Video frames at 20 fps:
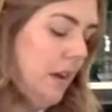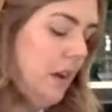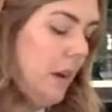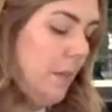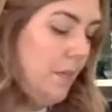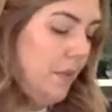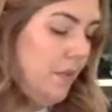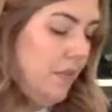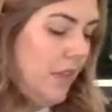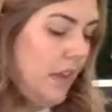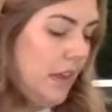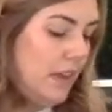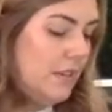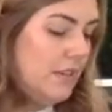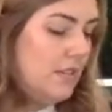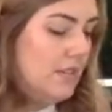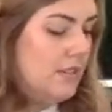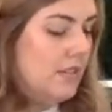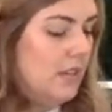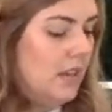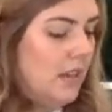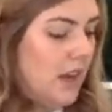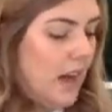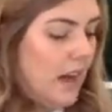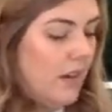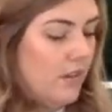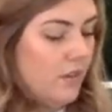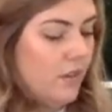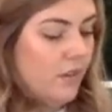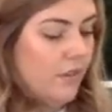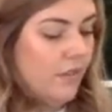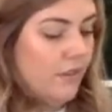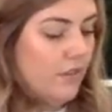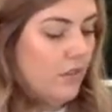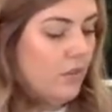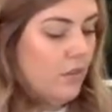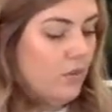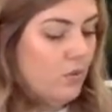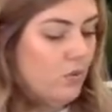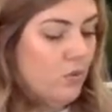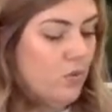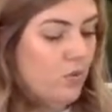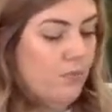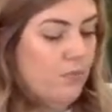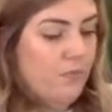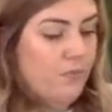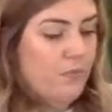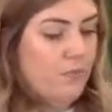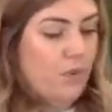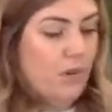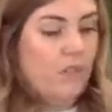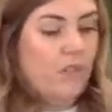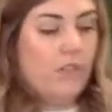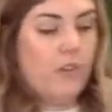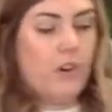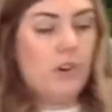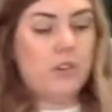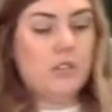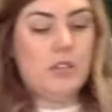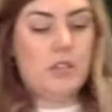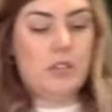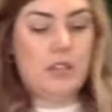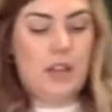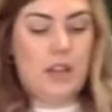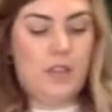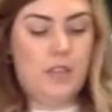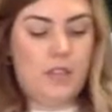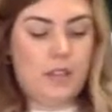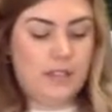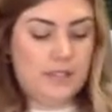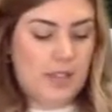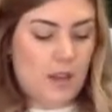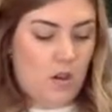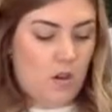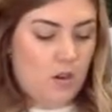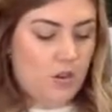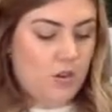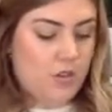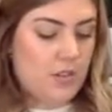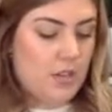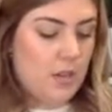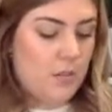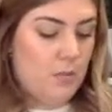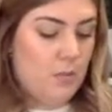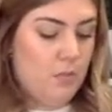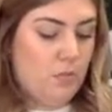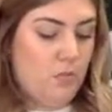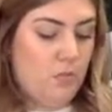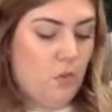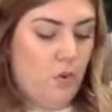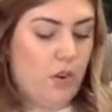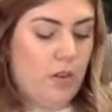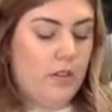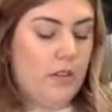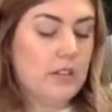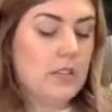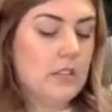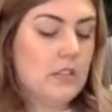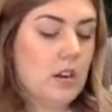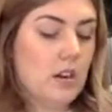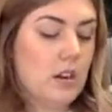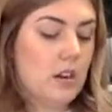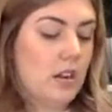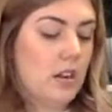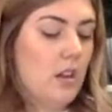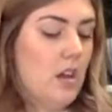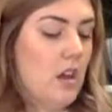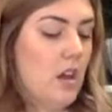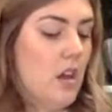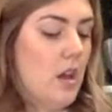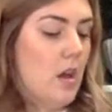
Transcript: couple things. I don't know if you prefer to lay things out on your table before you get started.